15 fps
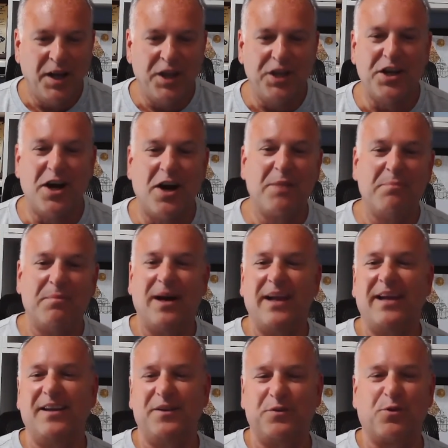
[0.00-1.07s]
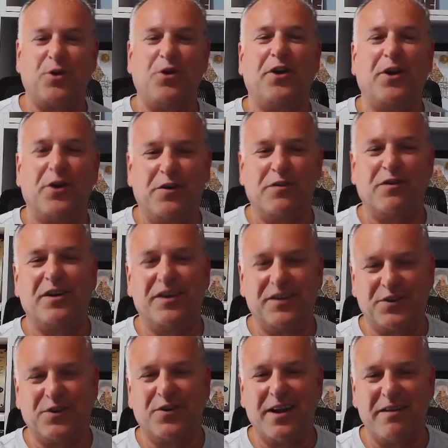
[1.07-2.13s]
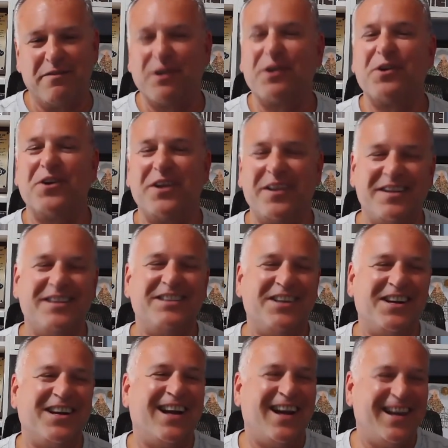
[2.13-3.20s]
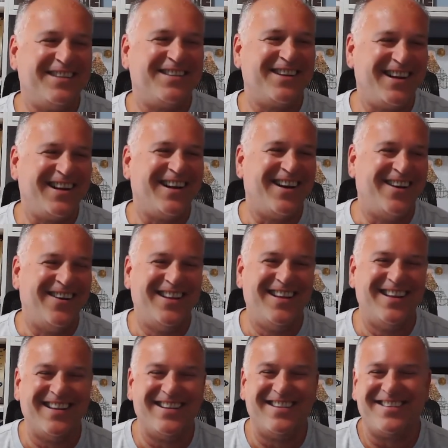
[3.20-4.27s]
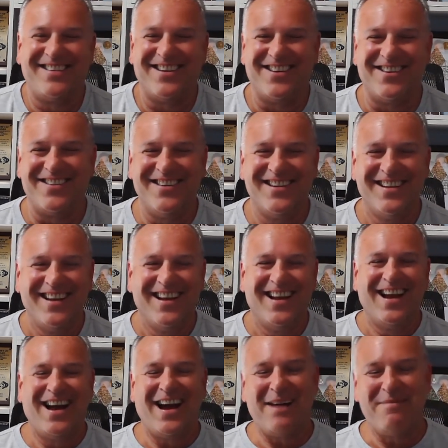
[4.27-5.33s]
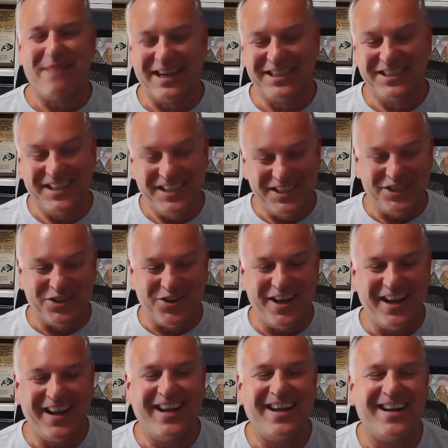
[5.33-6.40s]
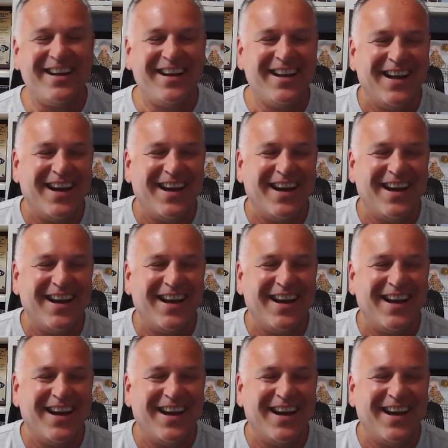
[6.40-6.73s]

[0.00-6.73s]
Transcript: young Mike is rolling over in his grave recruiting these young guys right now. So I'm actually enjoying it.